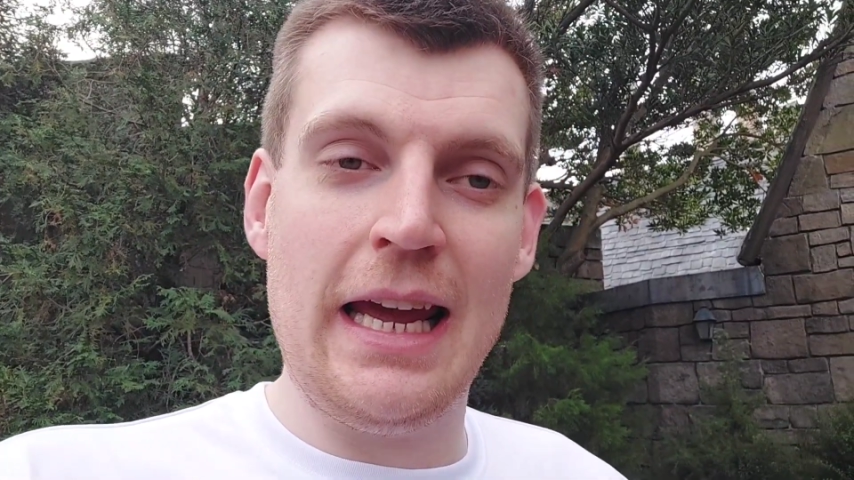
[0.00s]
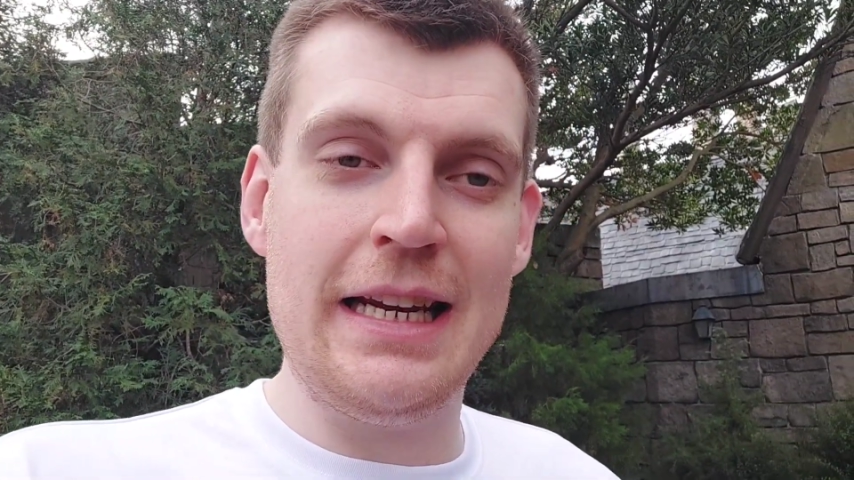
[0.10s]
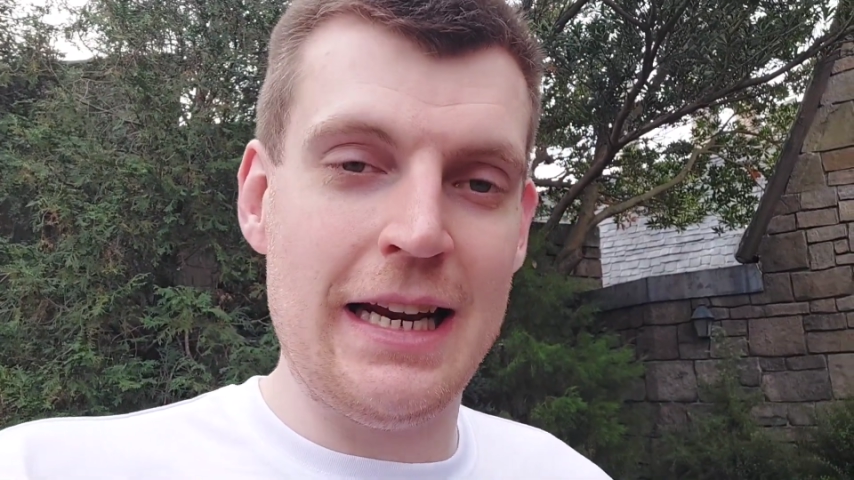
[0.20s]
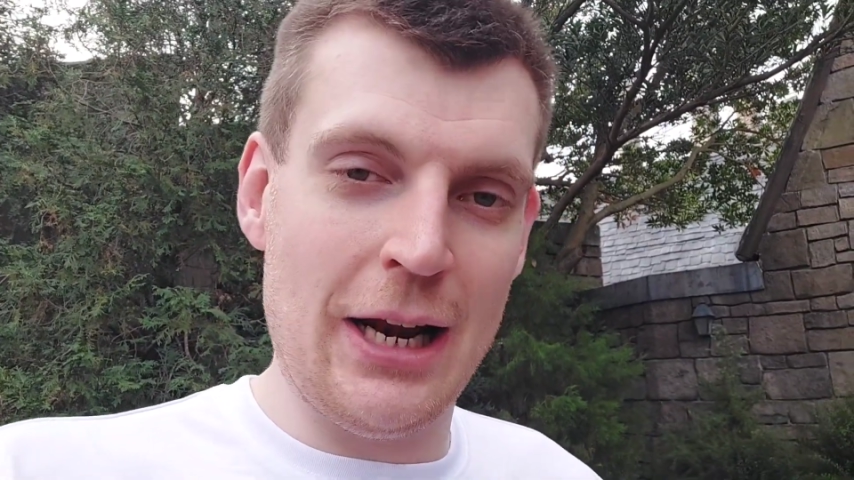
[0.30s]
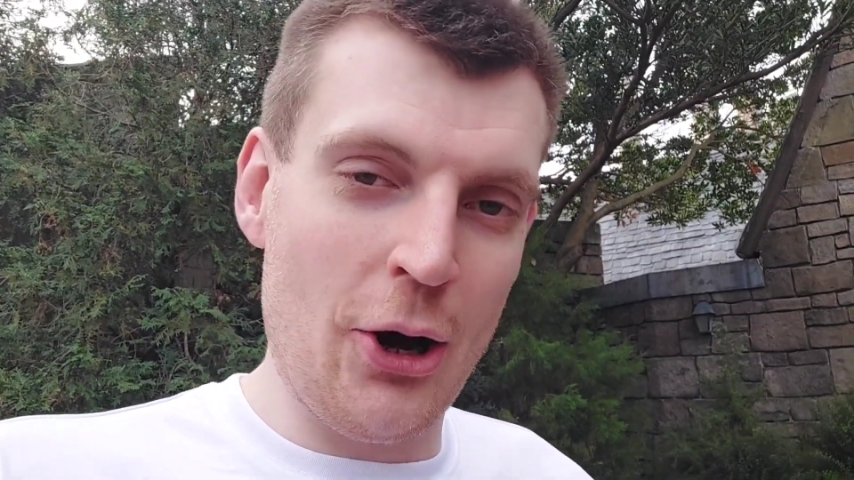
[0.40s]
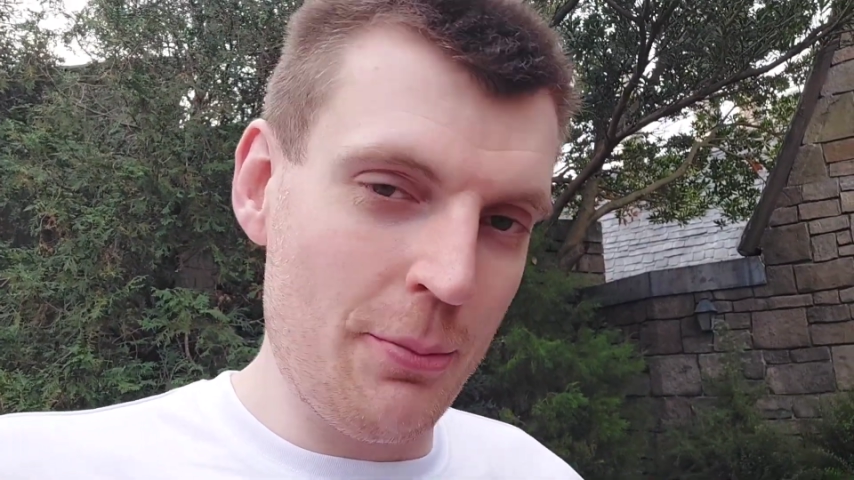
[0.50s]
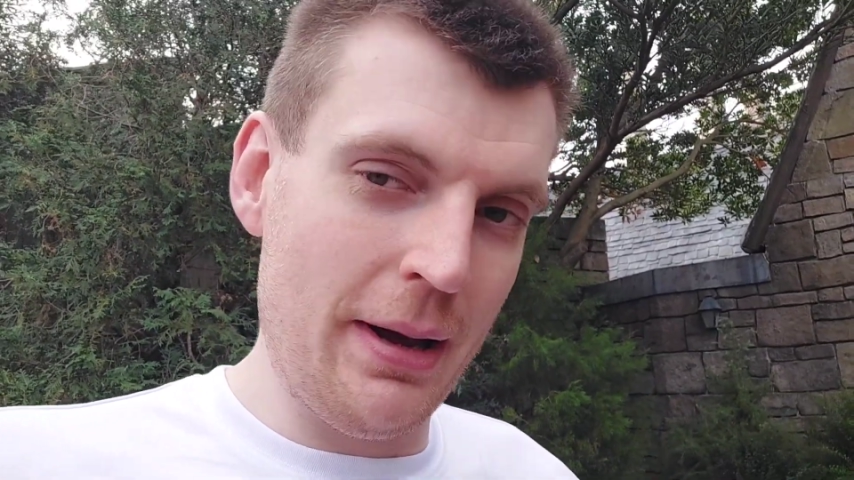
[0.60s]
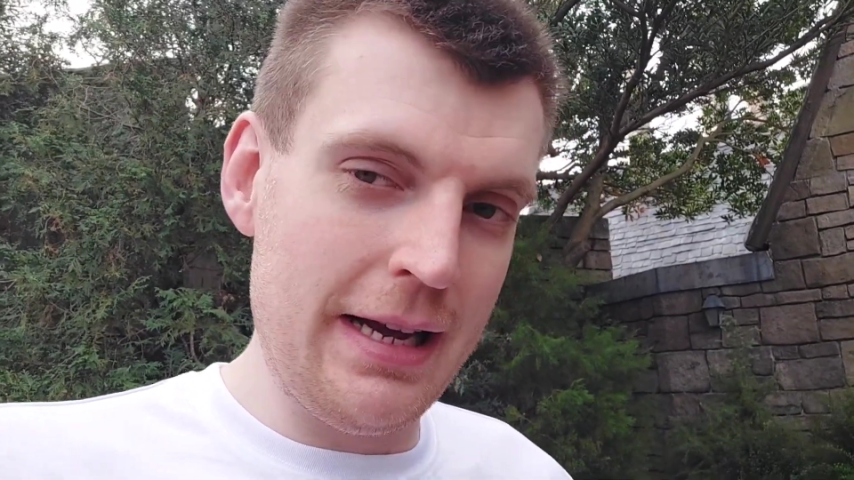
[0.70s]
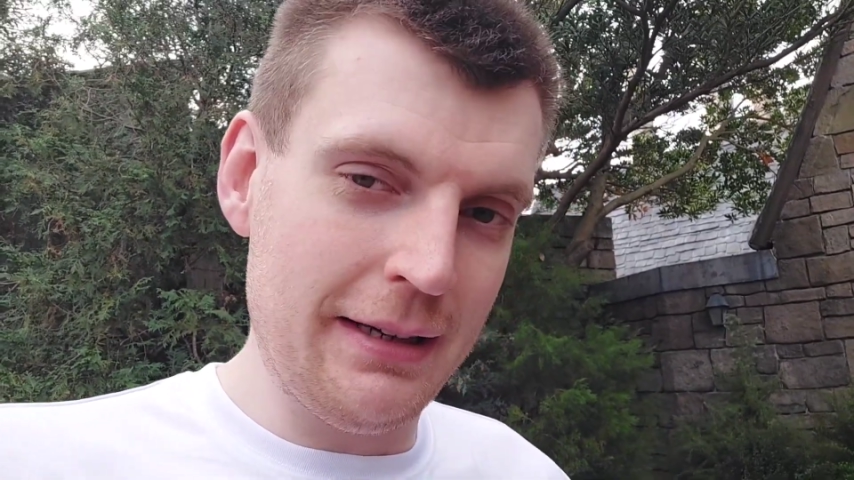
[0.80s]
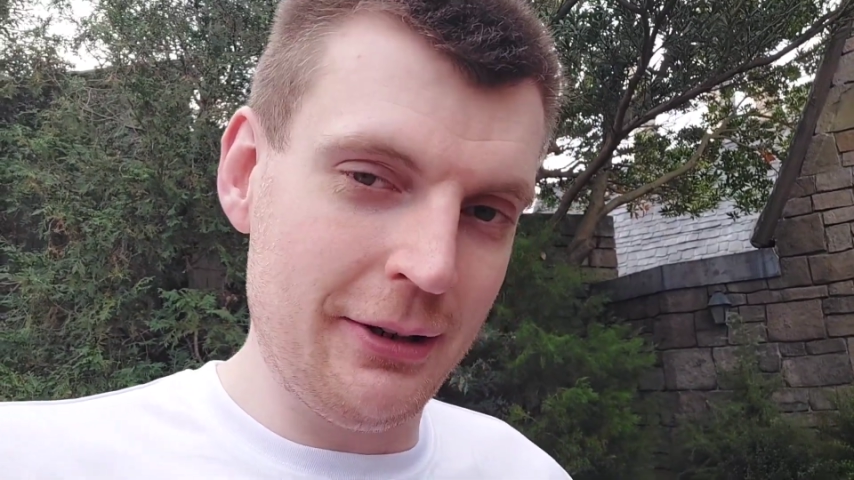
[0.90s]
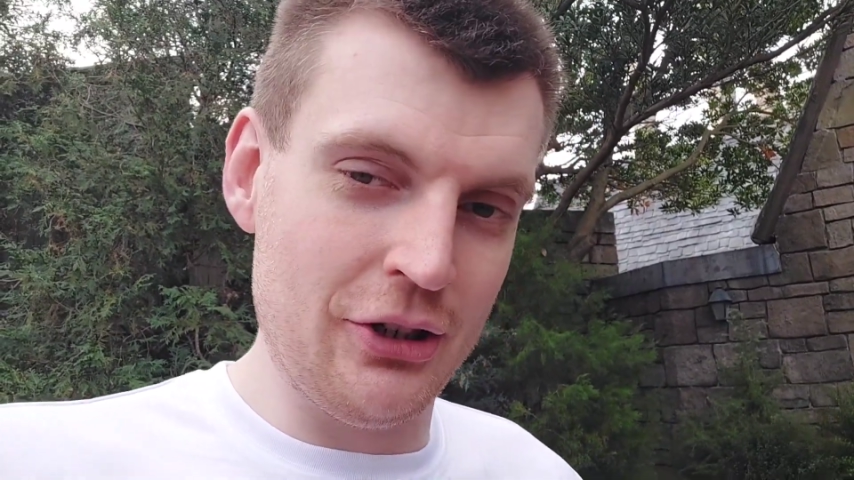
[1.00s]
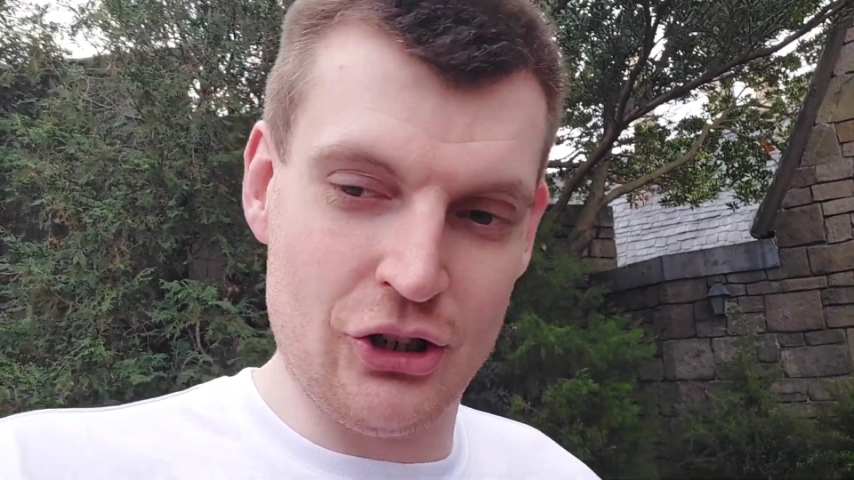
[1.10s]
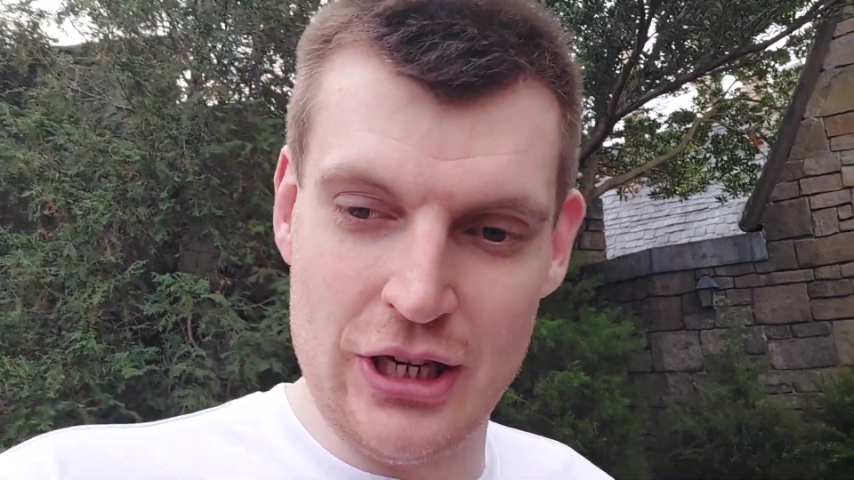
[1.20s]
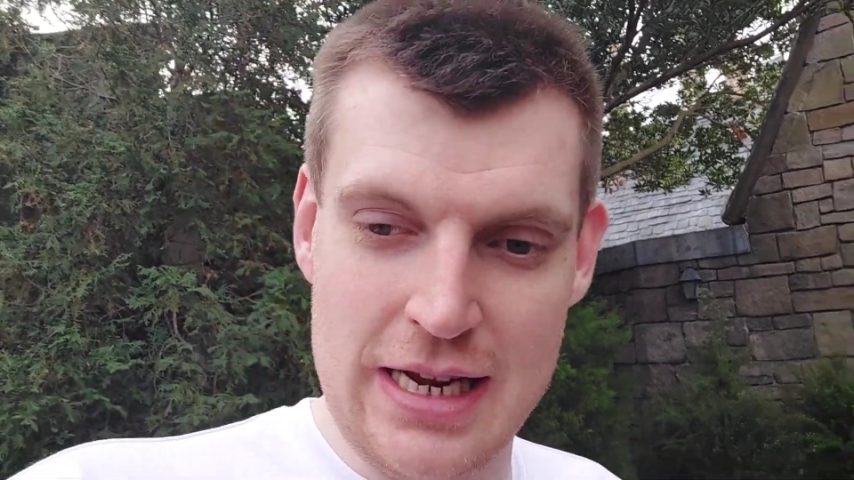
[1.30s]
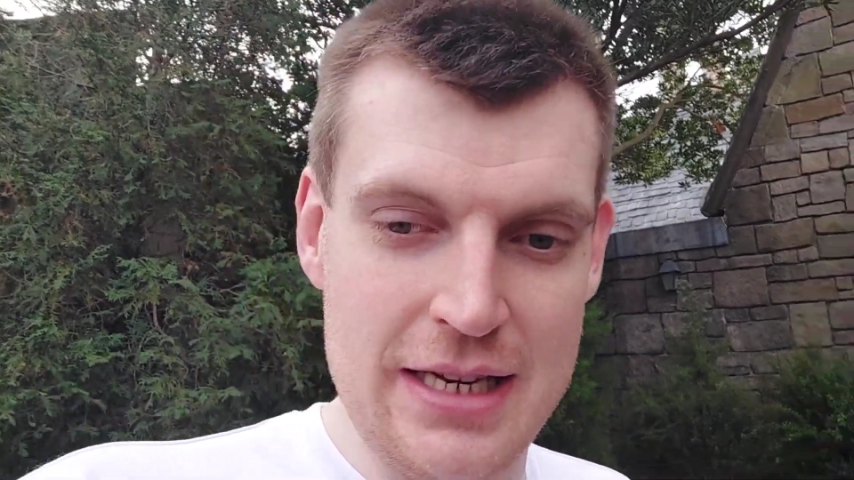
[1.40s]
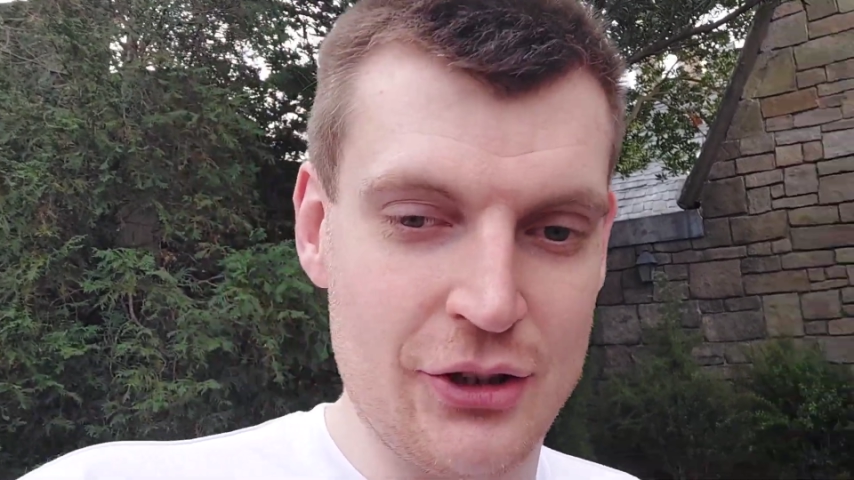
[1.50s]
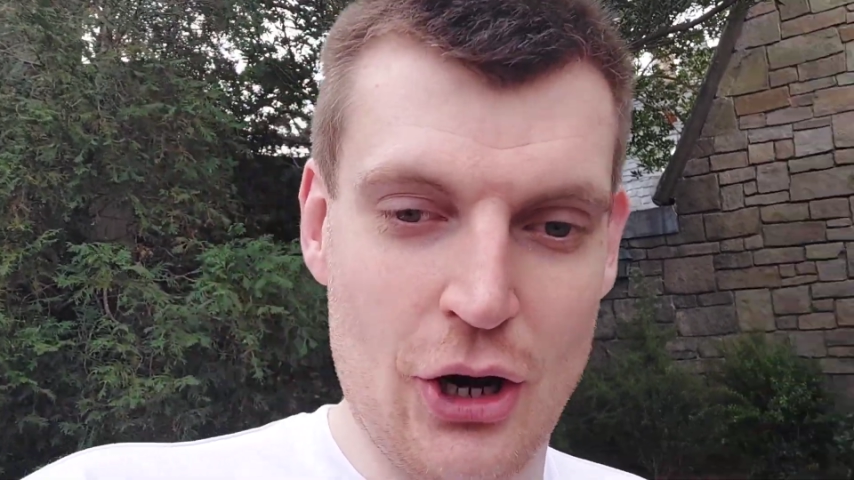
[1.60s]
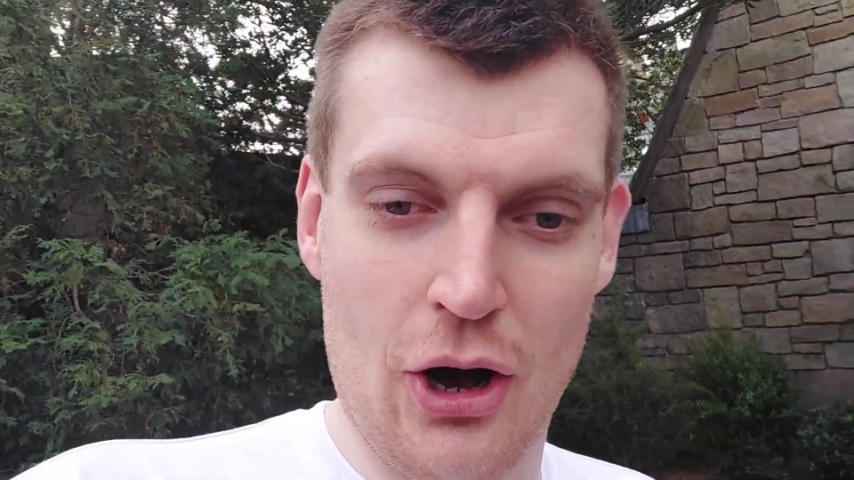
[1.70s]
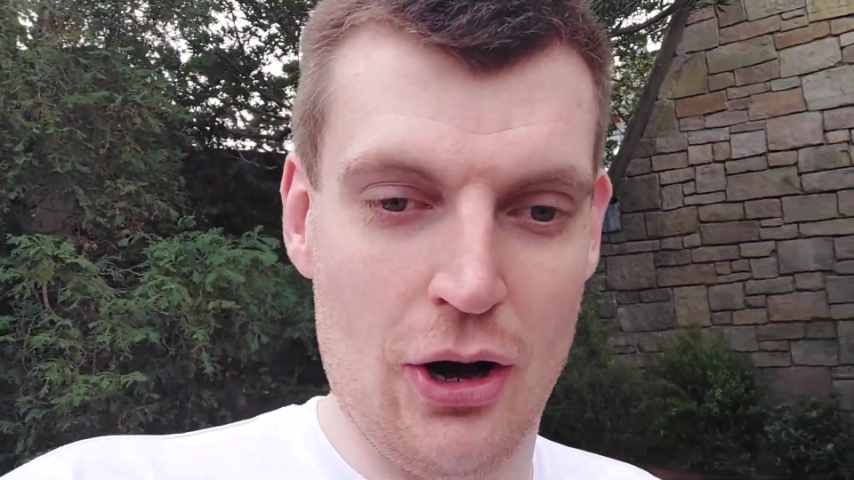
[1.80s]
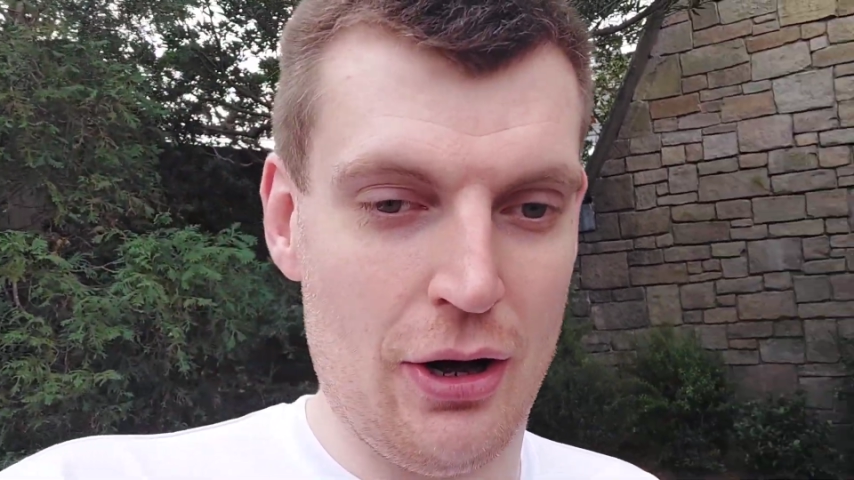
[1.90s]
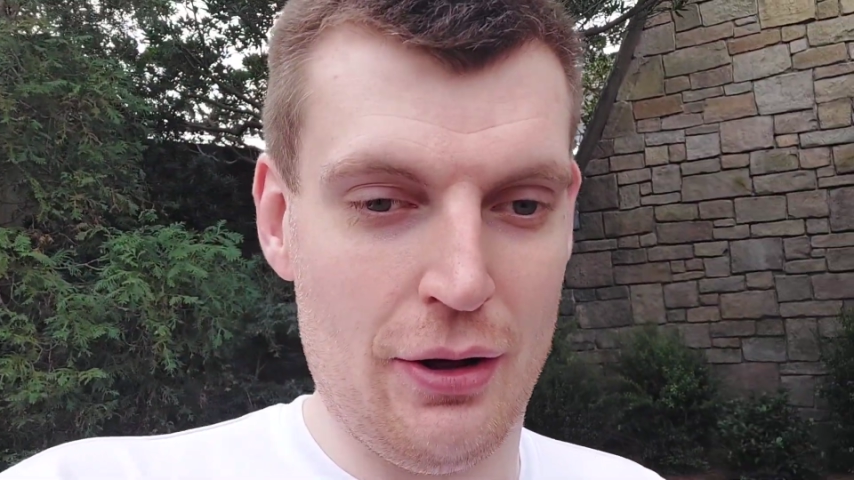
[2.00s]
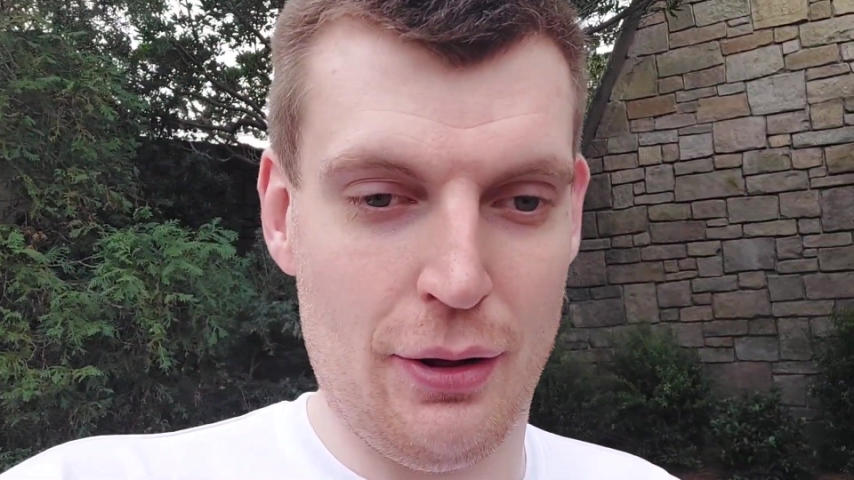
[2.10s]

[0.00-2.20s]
he didn't like me because she's got